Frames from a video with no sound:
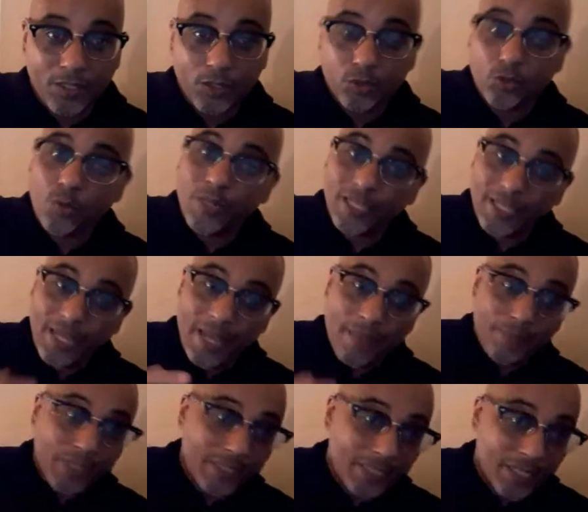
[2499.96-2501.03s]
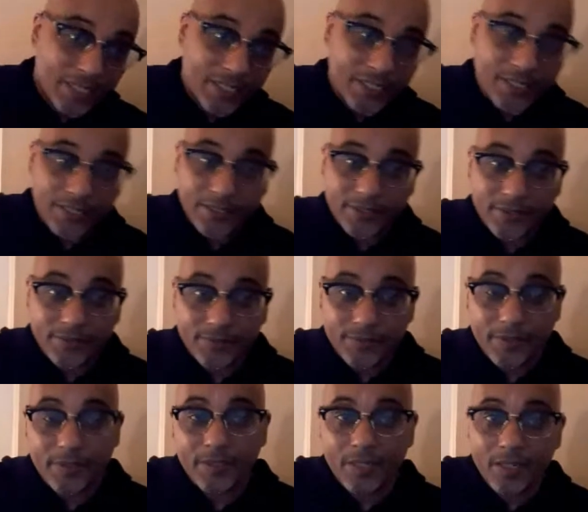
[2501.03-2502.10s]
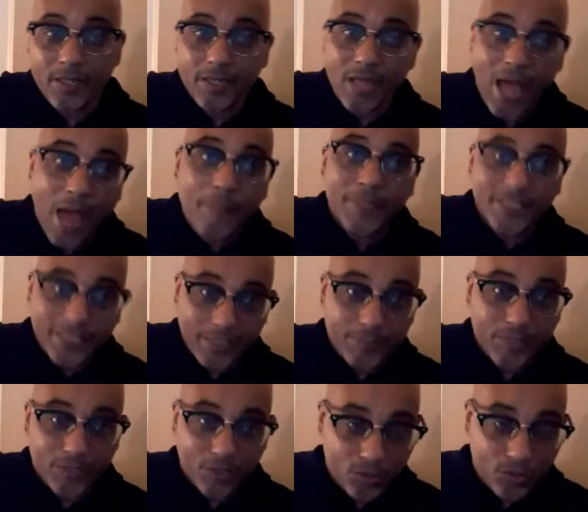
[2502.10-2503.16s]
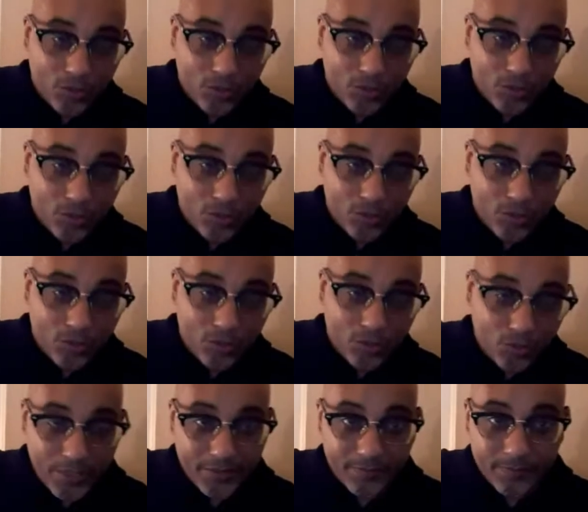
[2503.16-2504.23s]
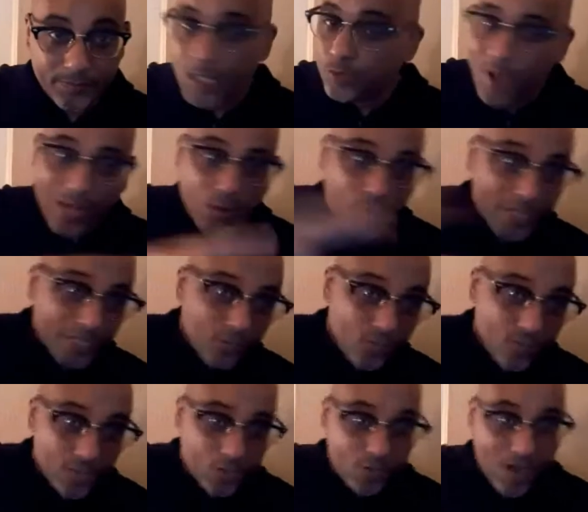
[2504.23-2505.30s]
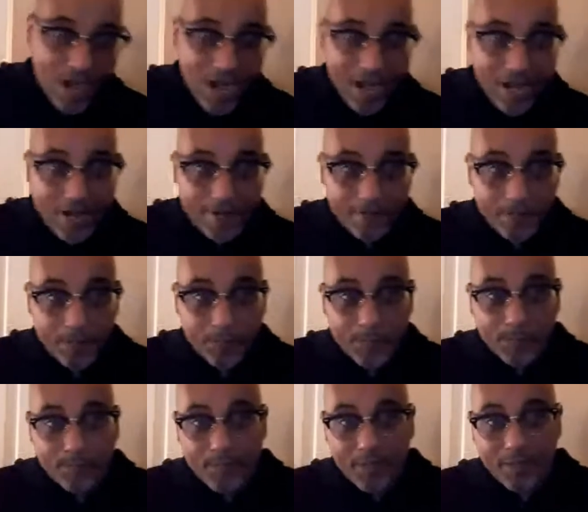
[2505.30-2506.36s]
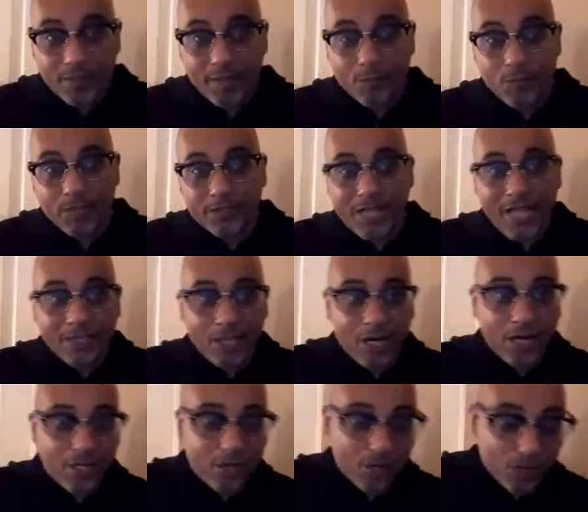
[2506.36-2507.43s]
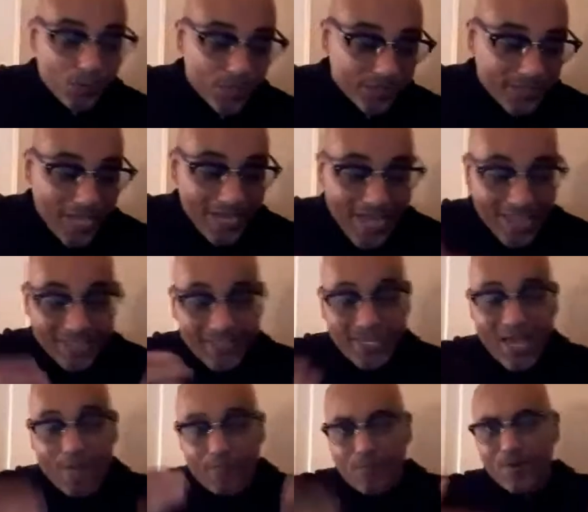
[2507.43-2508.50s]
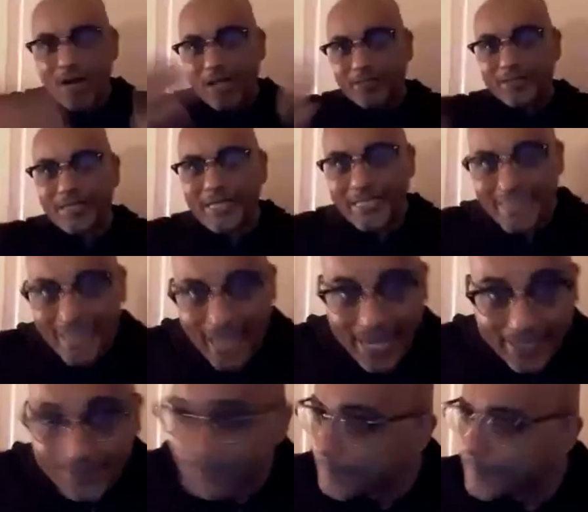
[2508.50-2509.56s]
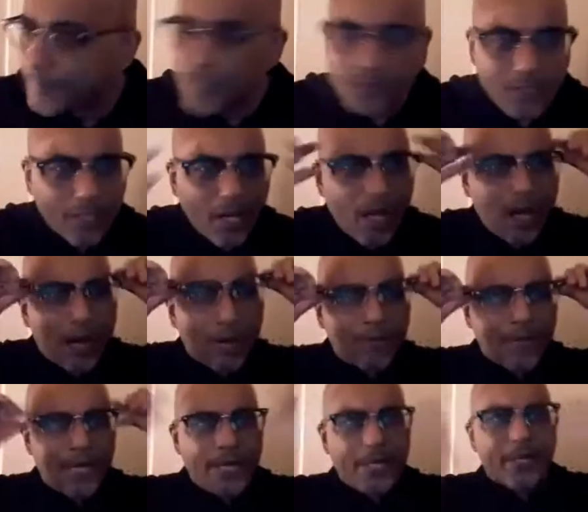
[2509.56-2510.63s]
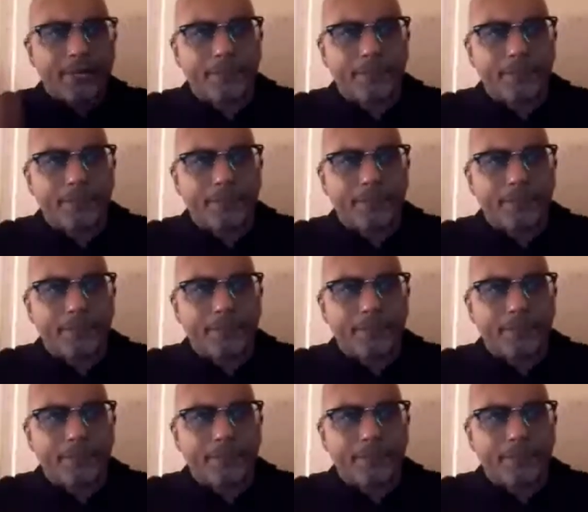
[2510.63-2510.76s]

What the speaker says: So it can be done. I'm attempting to do it. That's why I quit doing crime. Once I got to that point, I seen that. I said, oh man,